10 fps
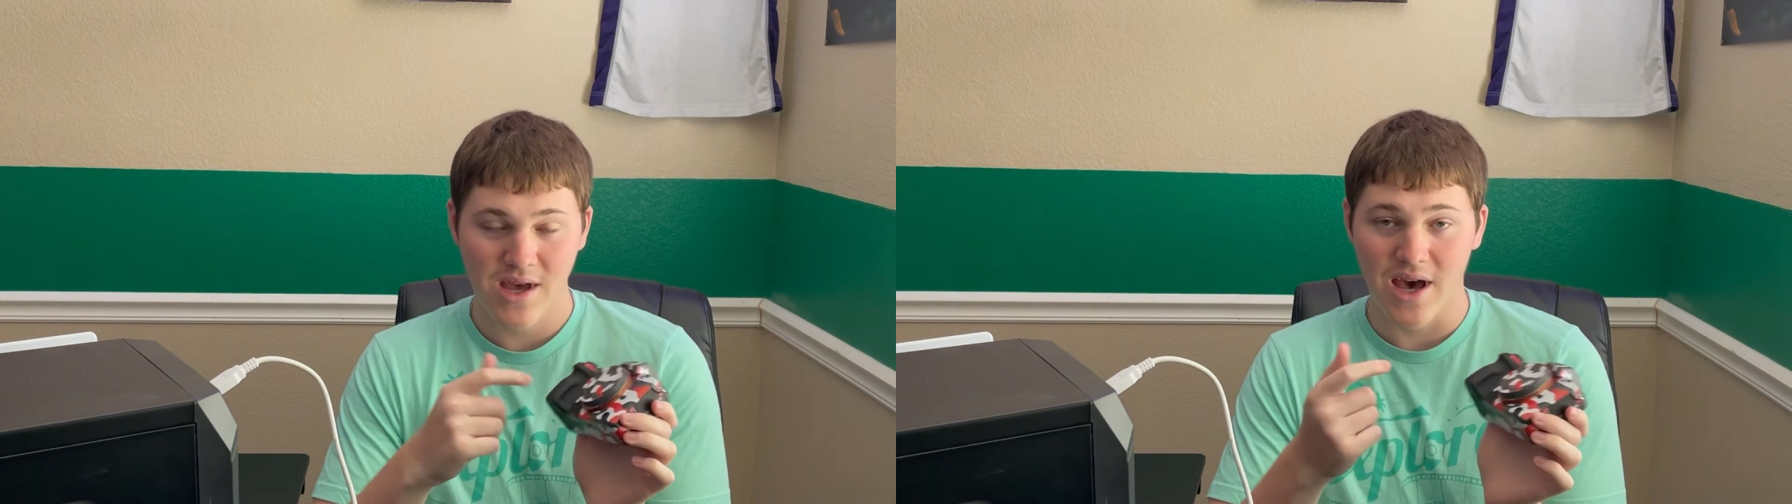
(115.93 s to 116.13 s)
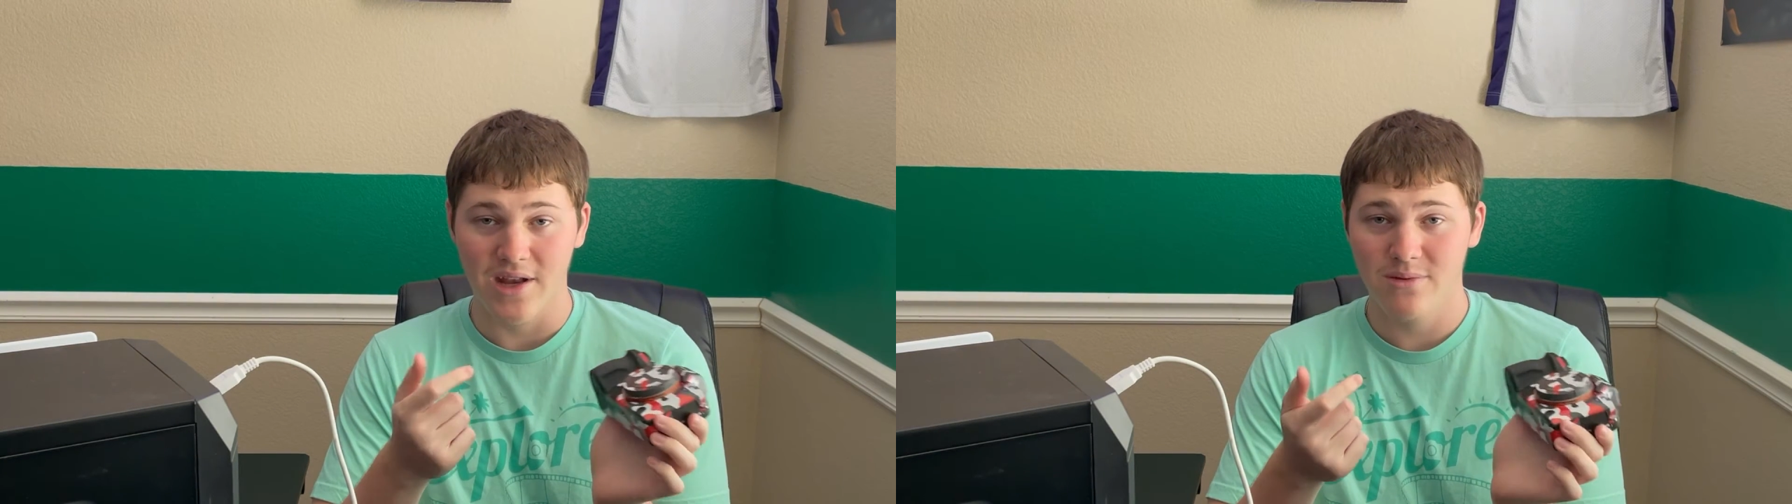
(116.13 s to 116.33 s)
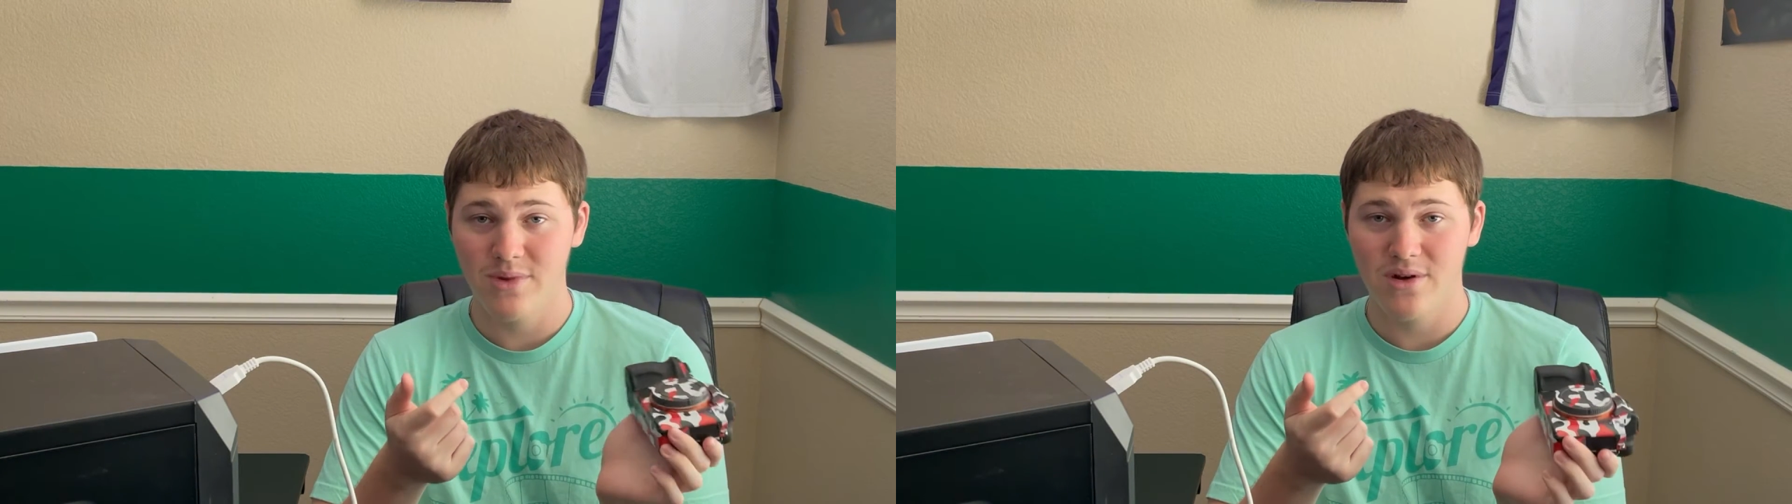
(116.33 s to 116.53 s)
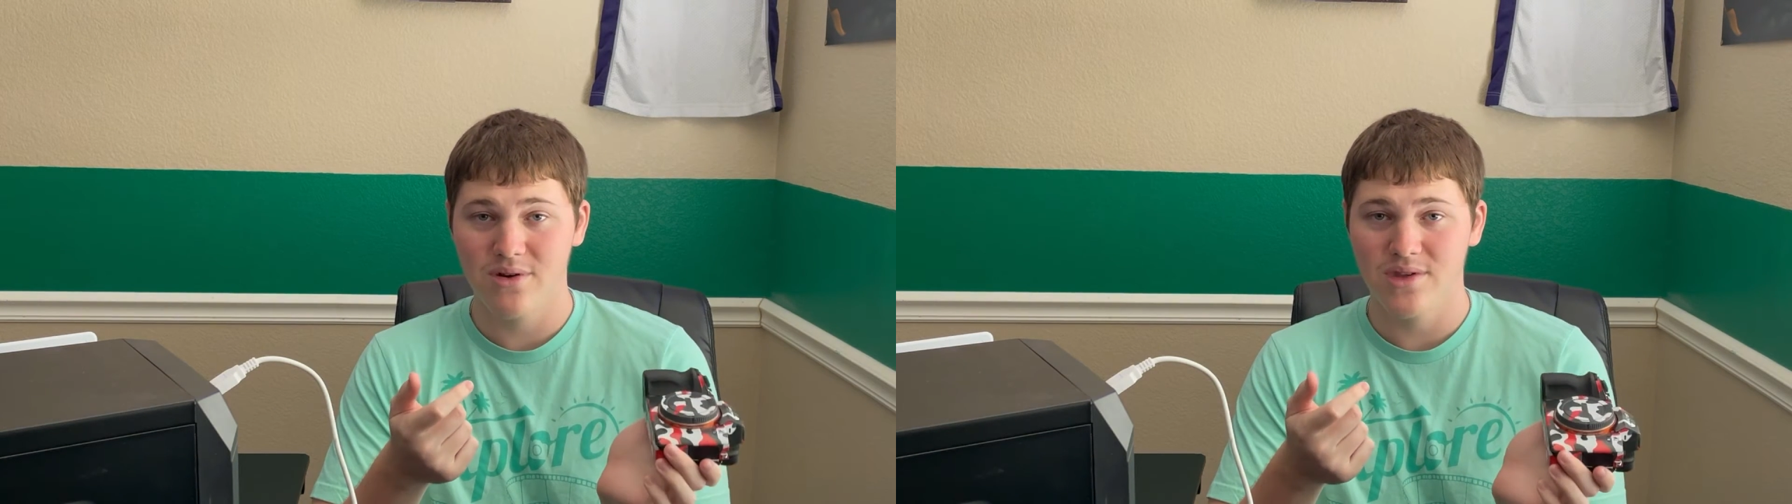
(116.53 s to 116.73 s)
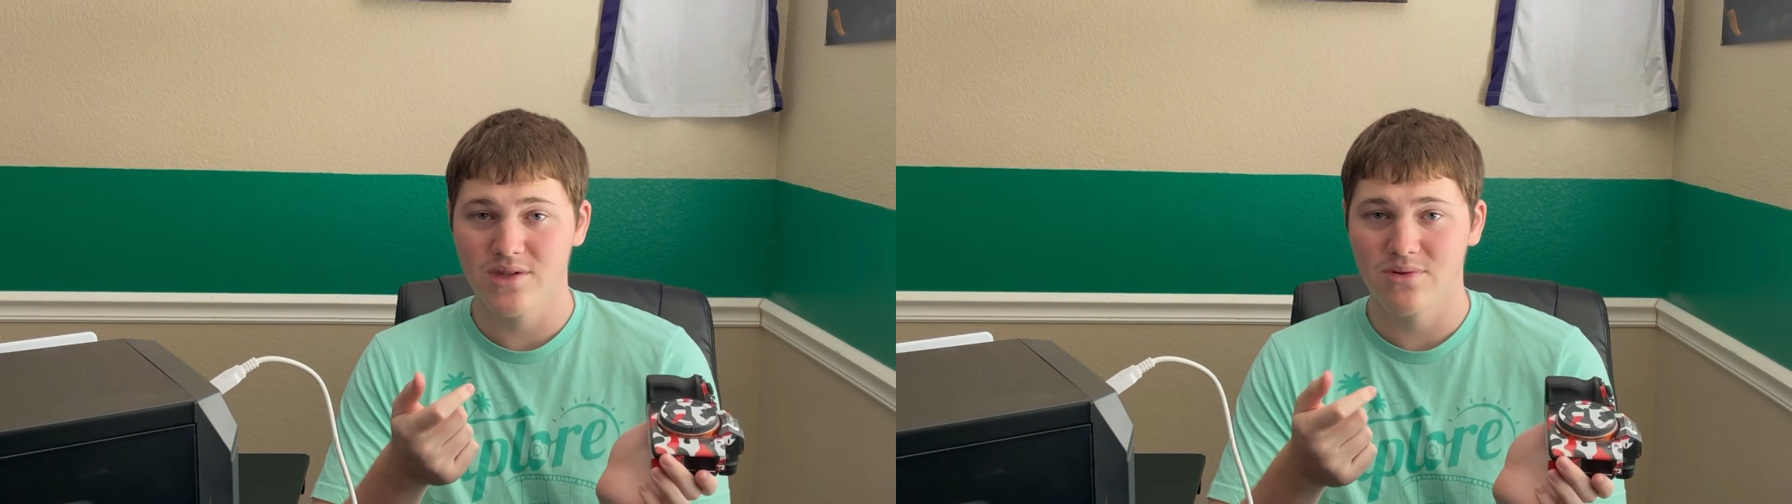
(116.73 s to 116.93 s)
I did better
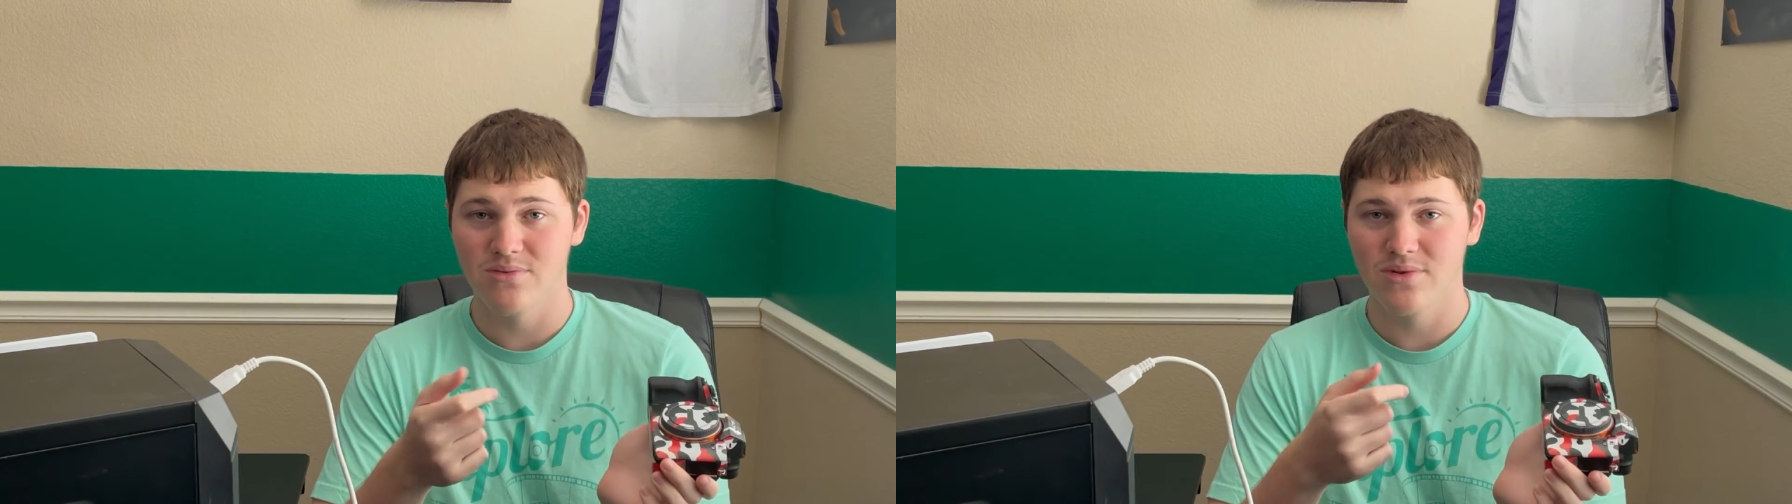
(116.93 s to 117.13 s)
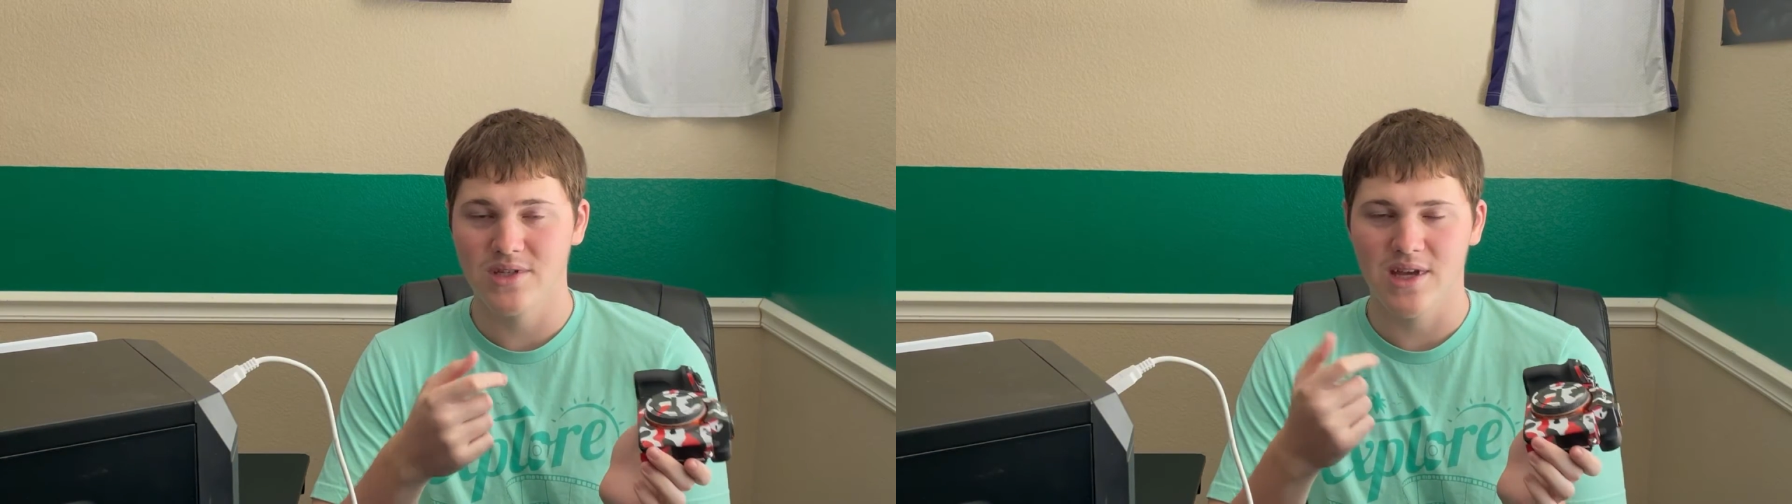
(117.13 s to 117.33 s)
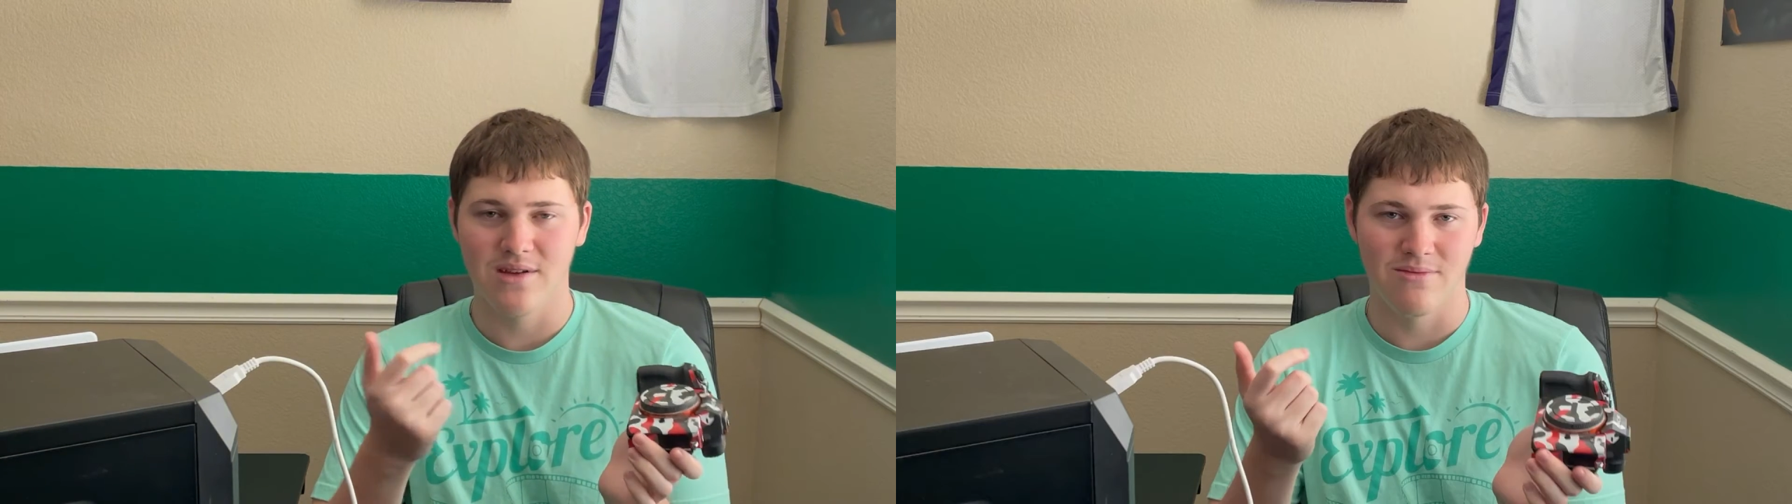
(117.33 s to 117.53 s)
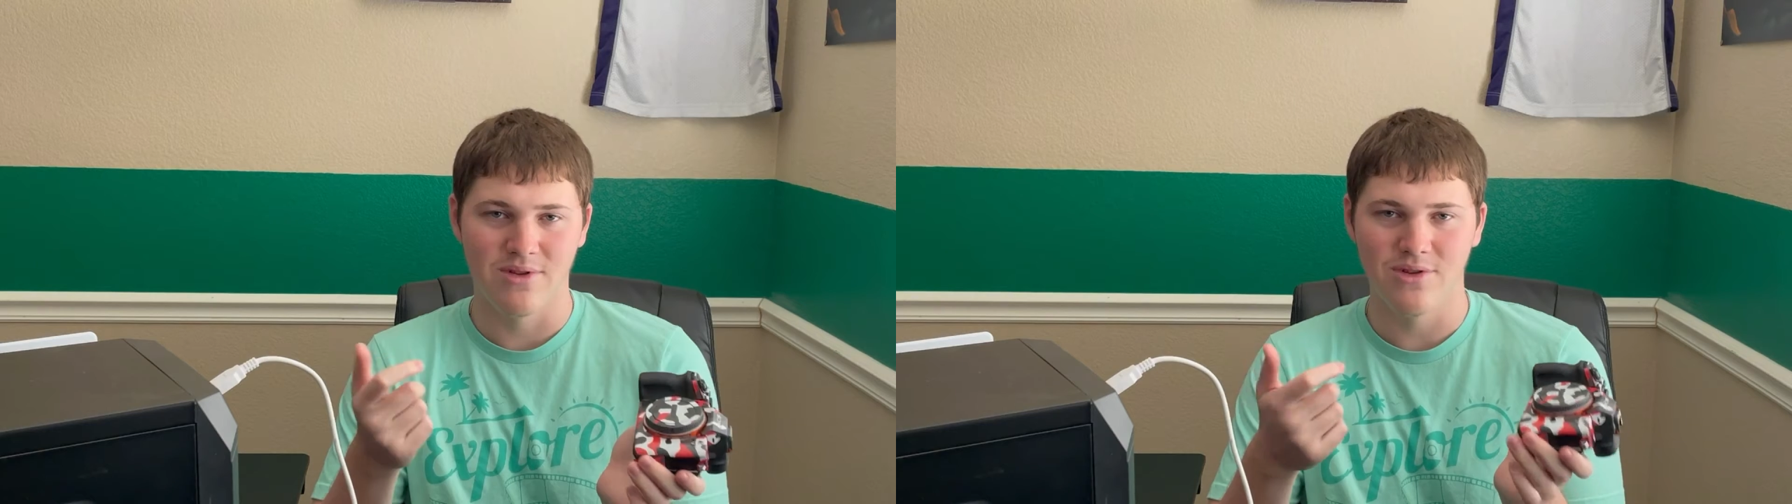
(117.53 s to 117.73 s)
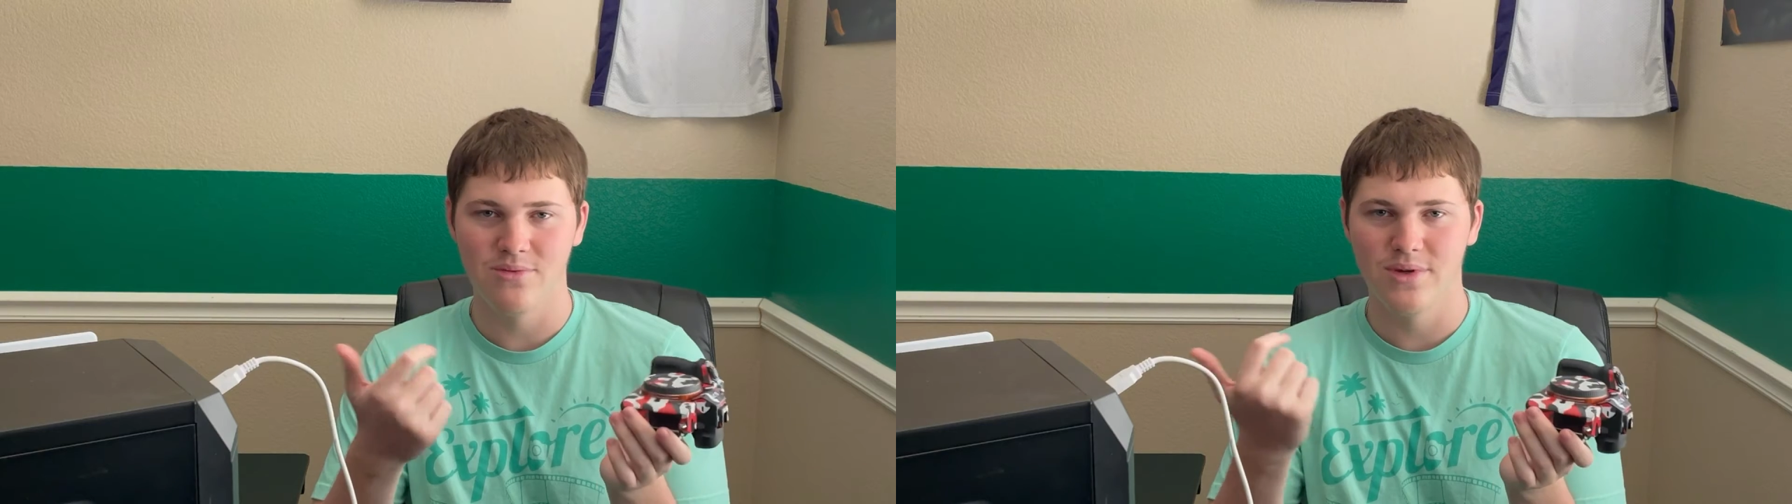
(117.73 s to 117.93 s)
on this one because I had a
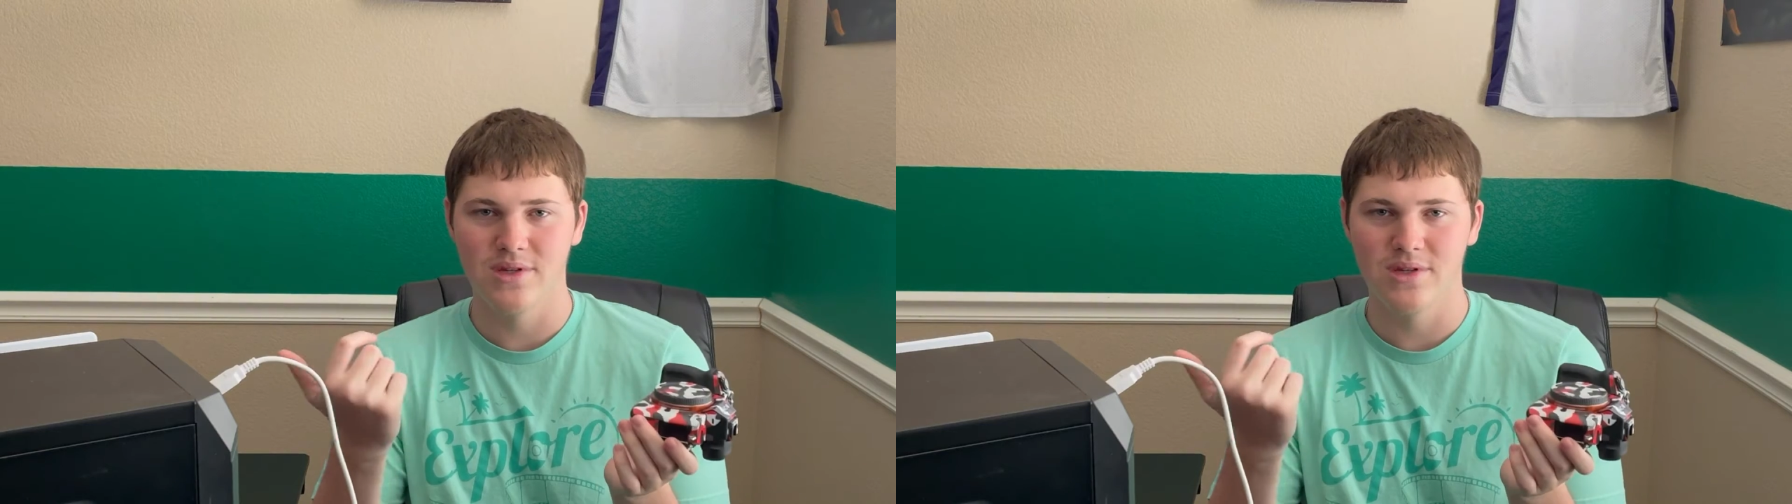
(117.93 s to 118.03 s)
little bit